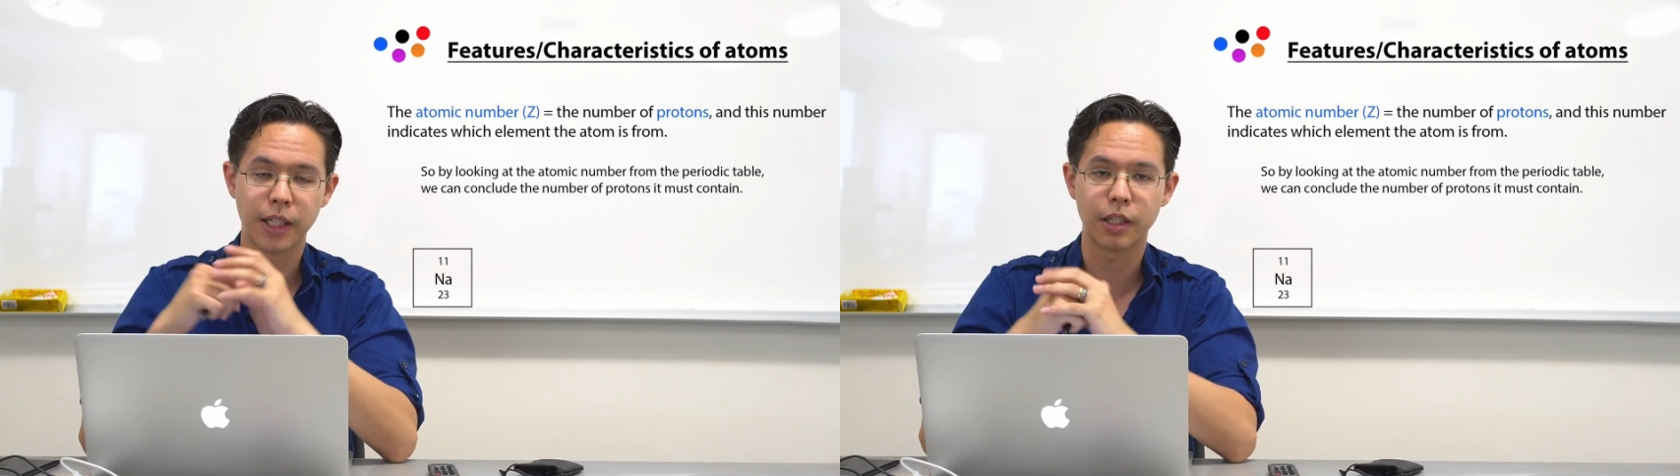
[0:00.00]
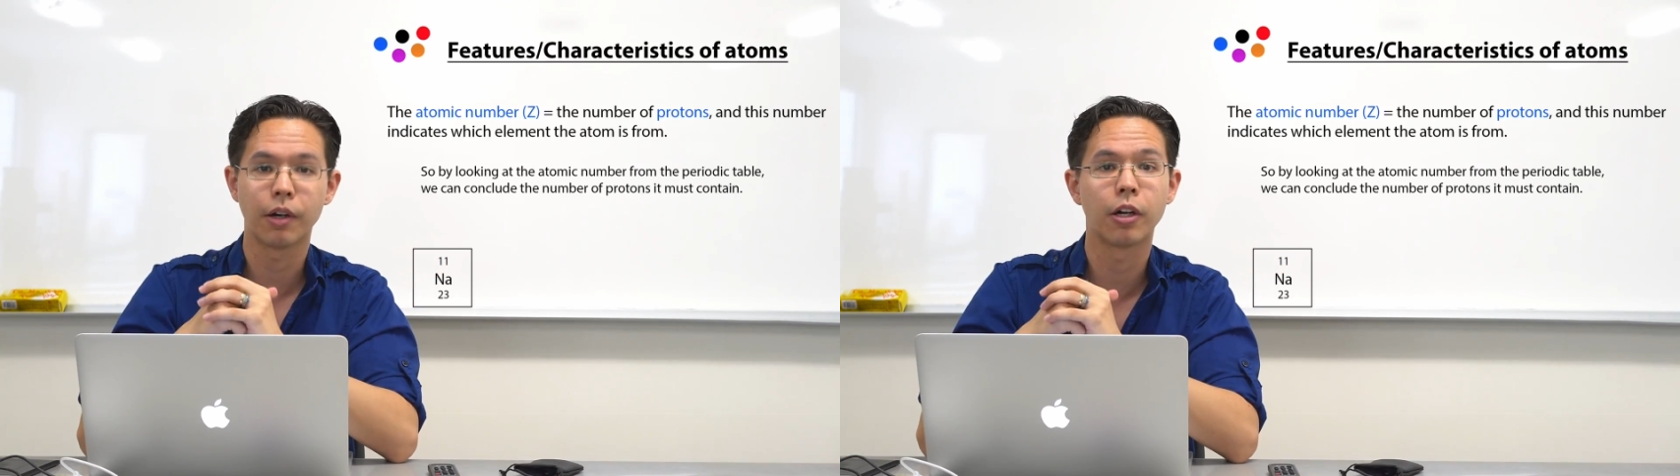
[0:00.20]

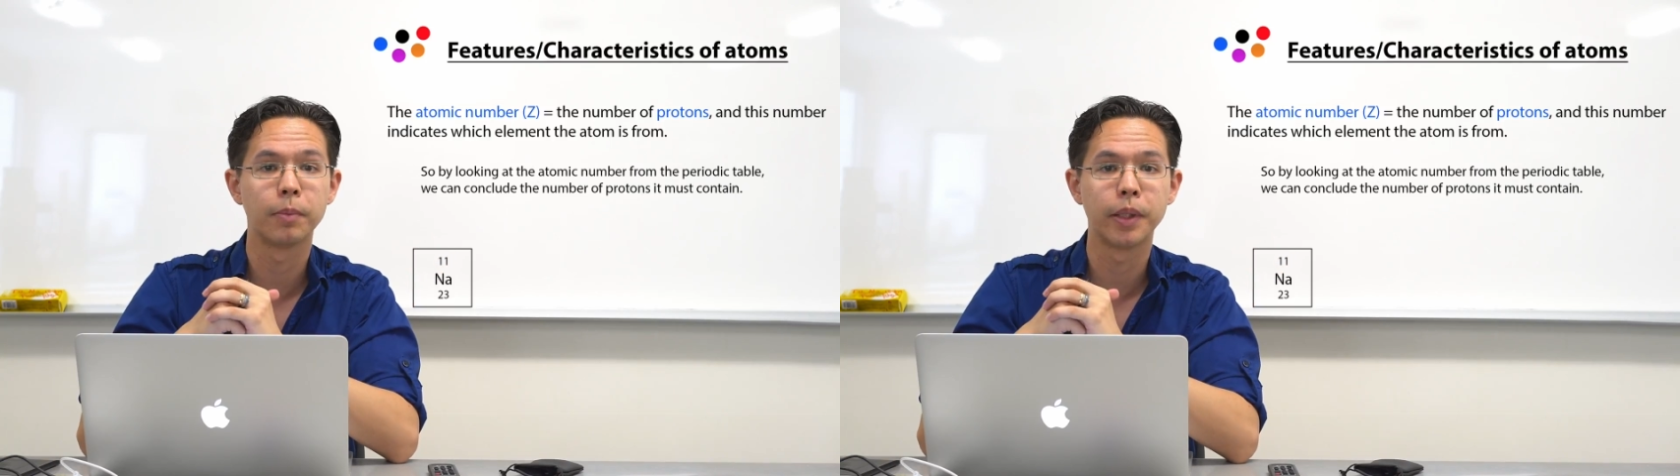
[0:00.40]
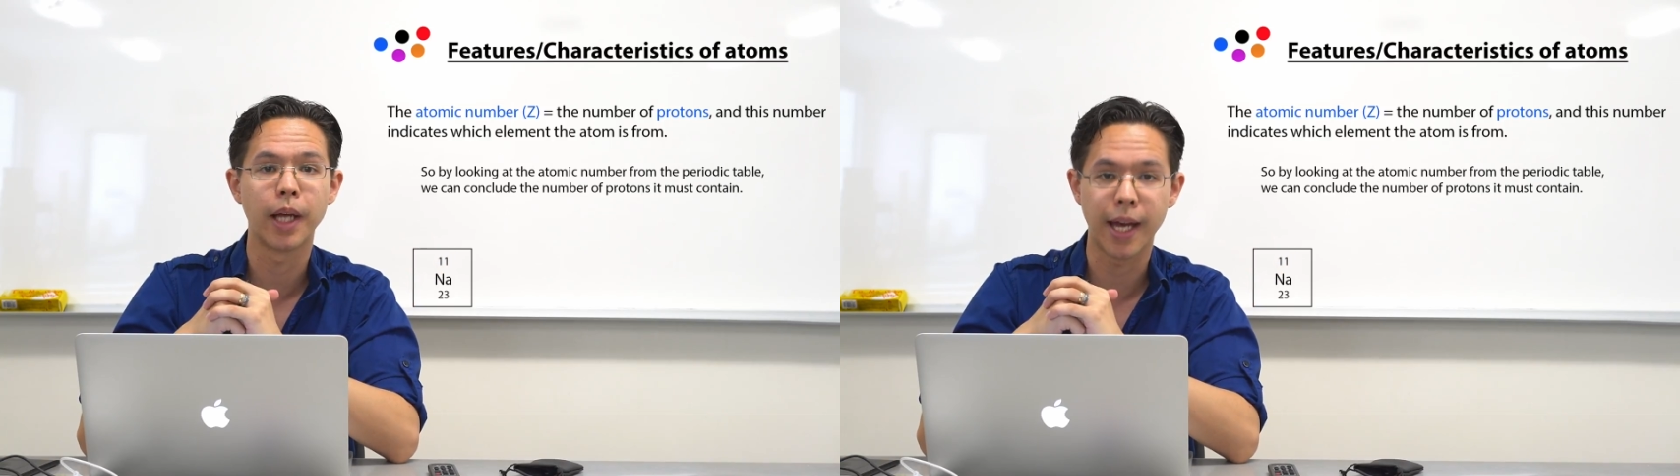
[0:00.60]
a carbon